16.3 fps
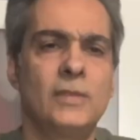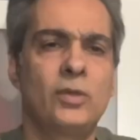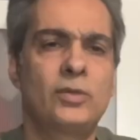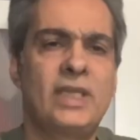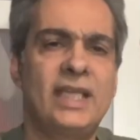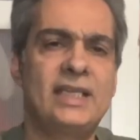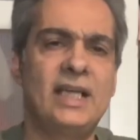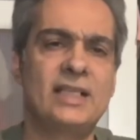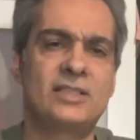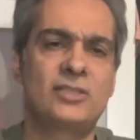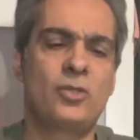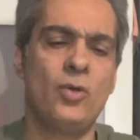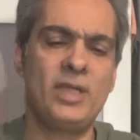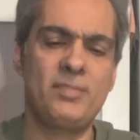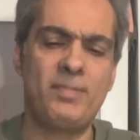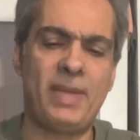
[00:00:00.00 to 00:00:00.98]
Okay guys,
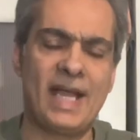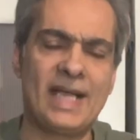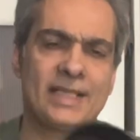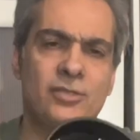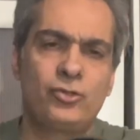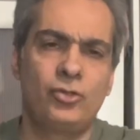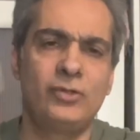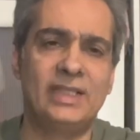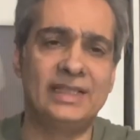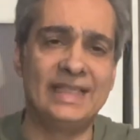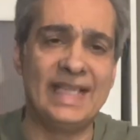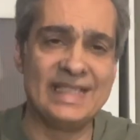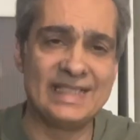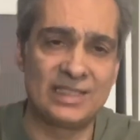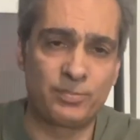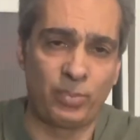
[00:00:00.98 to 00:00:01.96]
going back to the
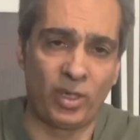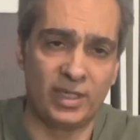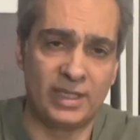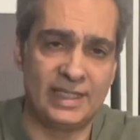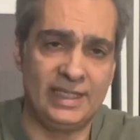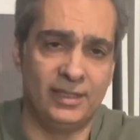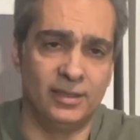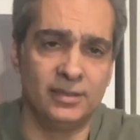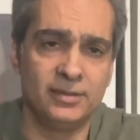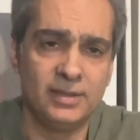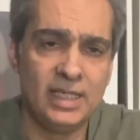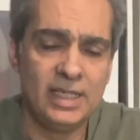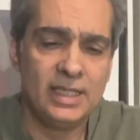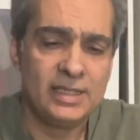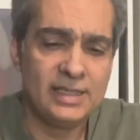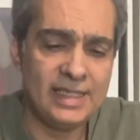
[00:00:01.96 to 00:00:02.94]
lens part here.
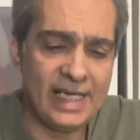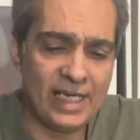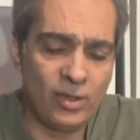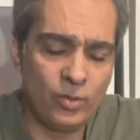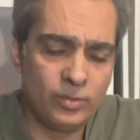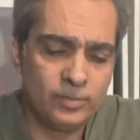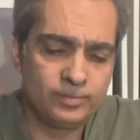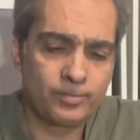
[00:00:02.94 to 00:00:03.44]
Now,